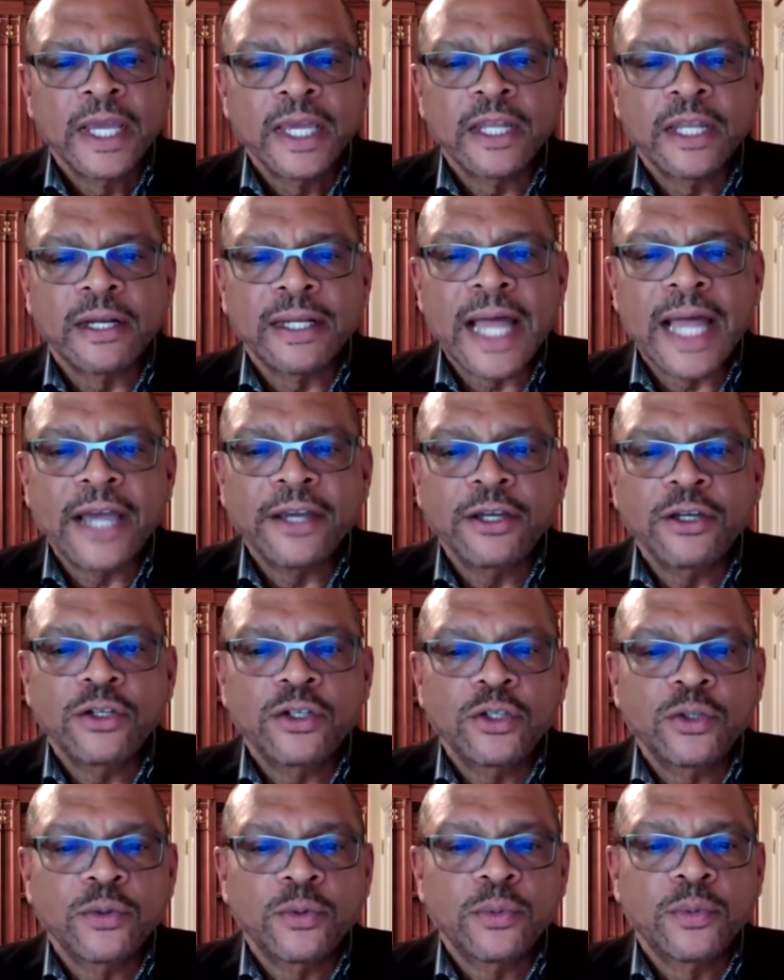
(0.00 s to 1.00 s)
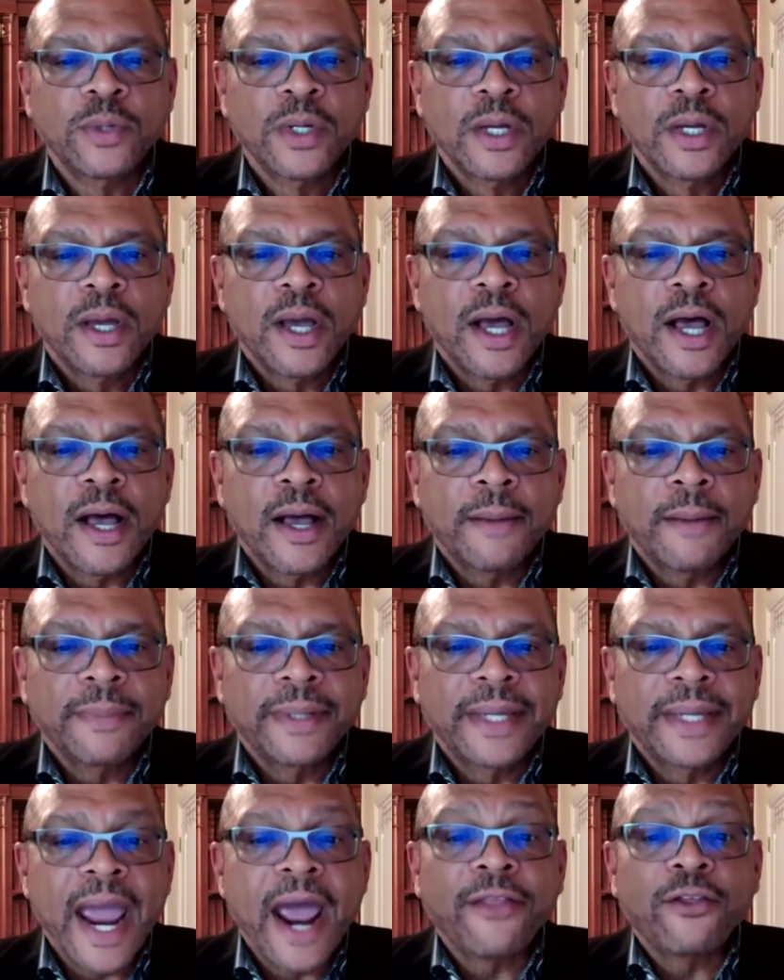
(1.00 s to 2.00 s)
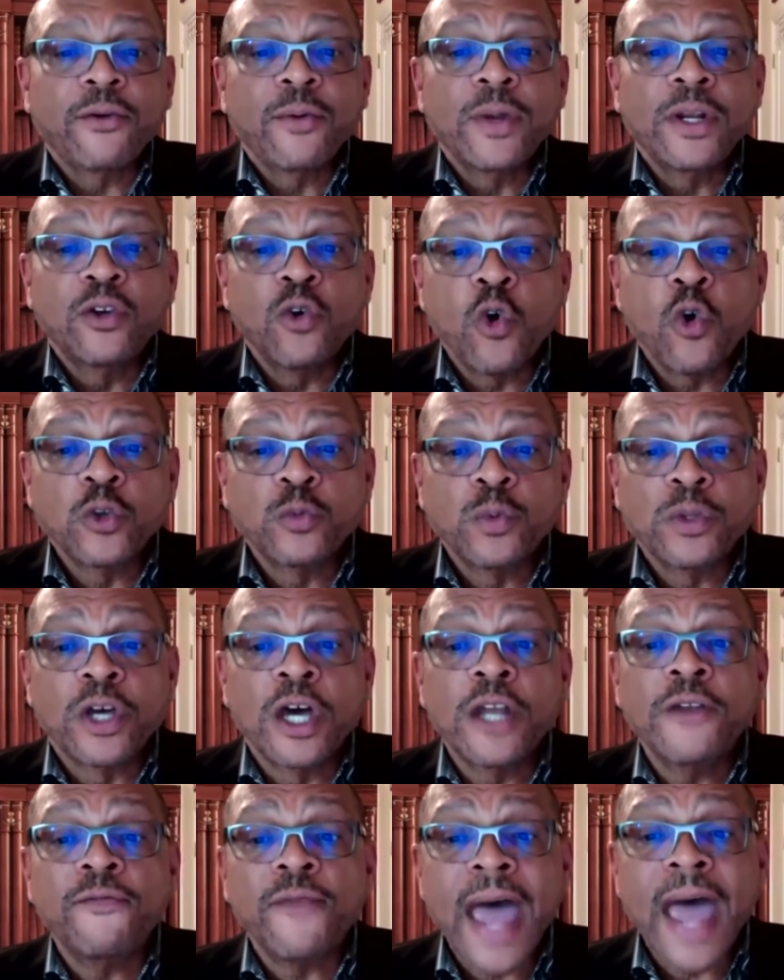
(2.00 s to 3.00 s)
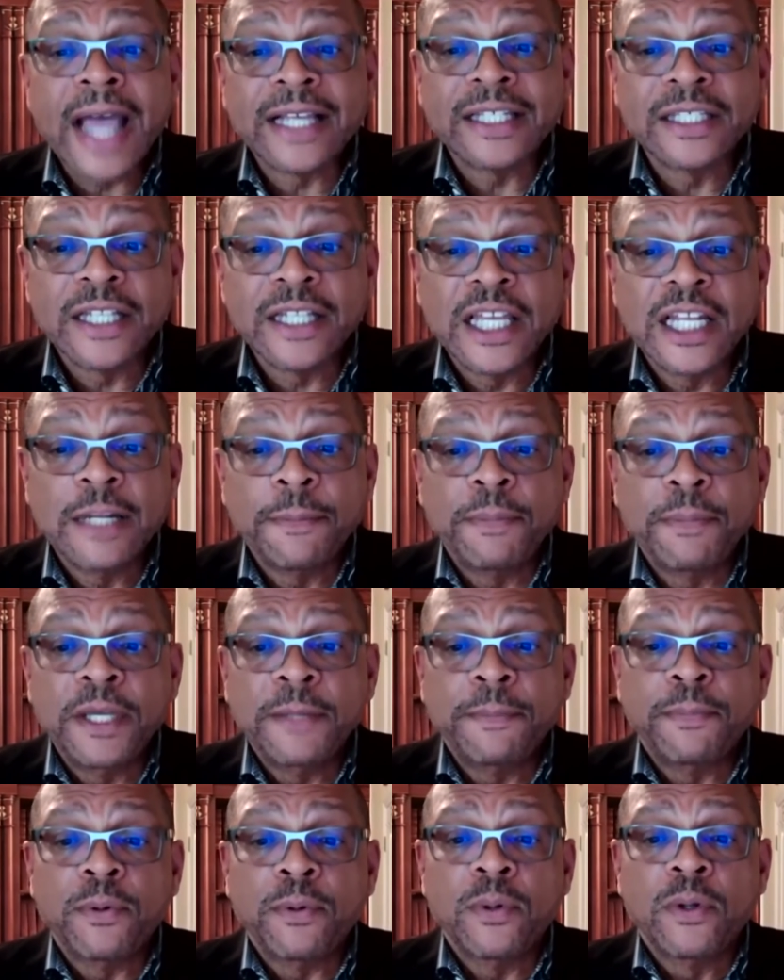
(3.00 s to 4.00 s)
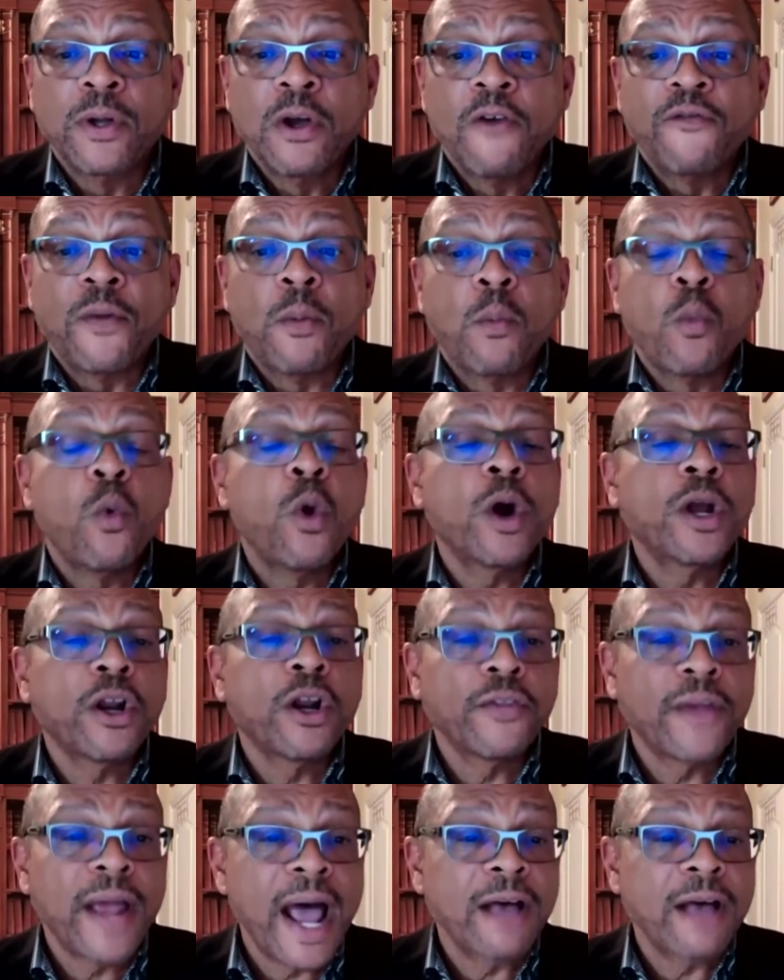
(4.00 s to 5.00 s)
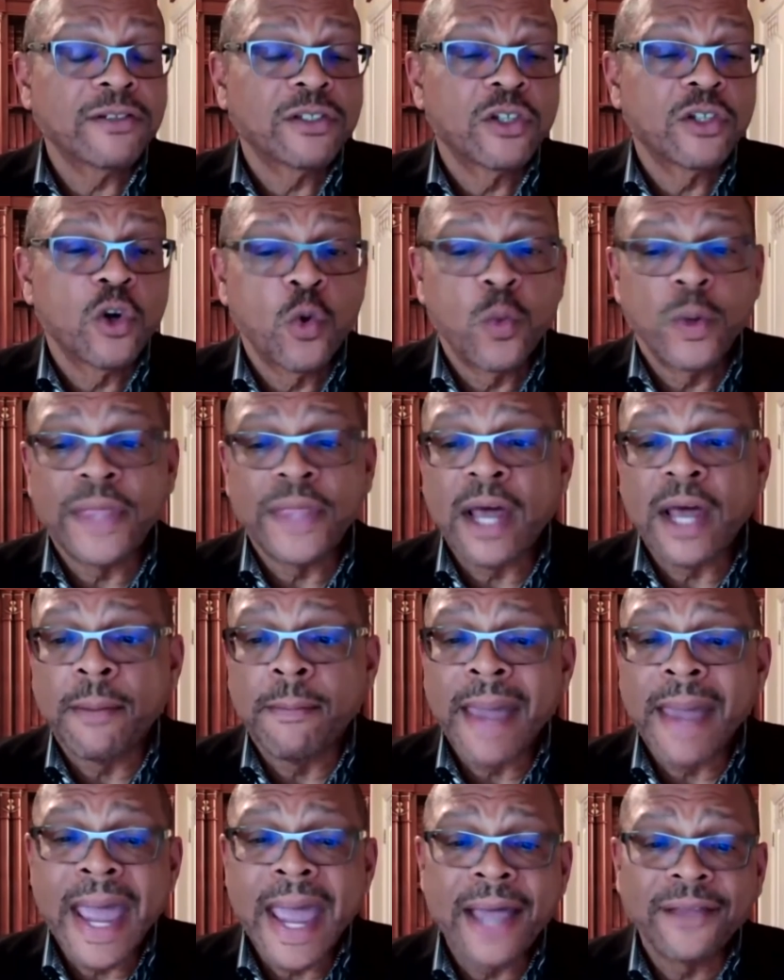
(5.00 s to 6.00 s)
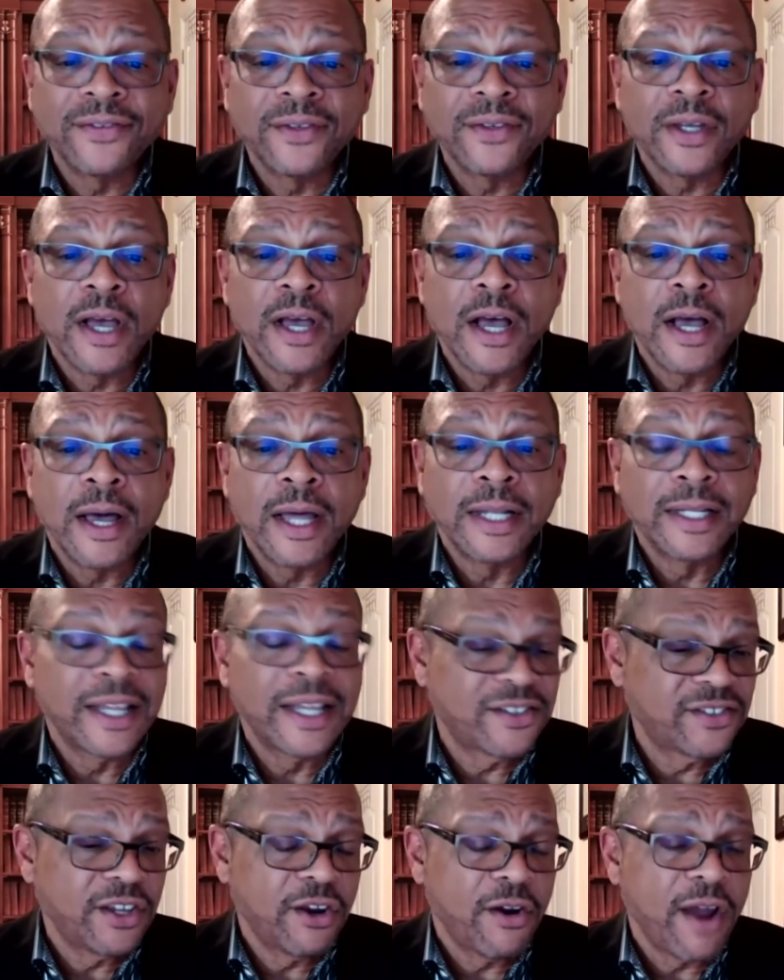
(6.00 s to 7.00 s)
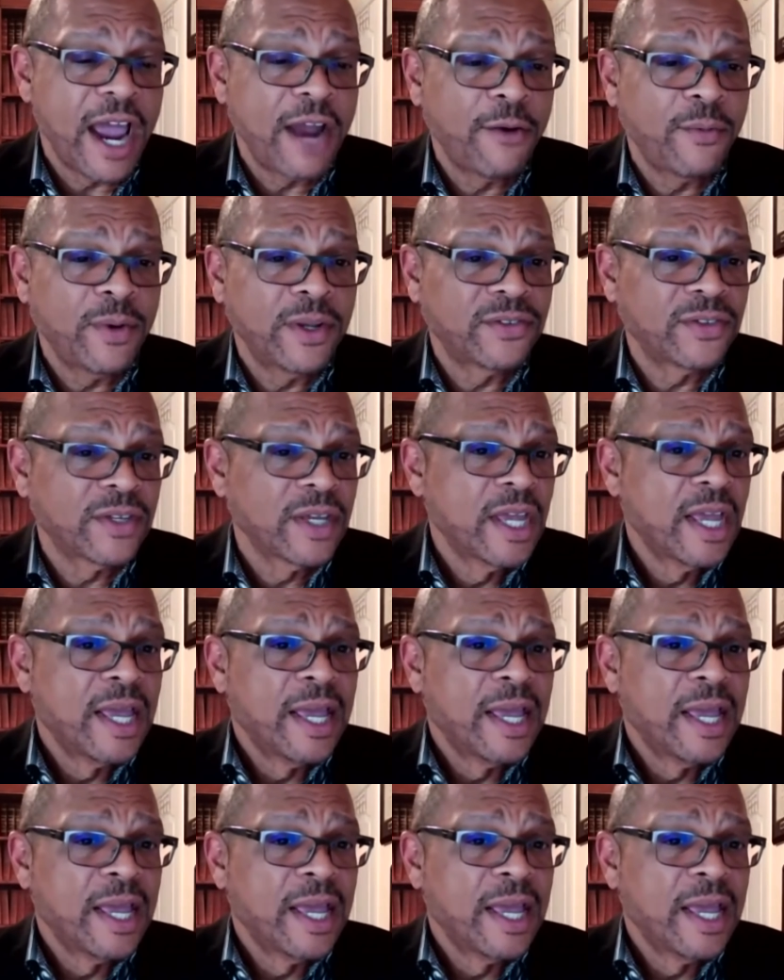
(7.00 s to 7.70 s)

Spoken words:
It'll allow you to gather indoors with unvaccinated people from one other household without a mask, unless they're high risk.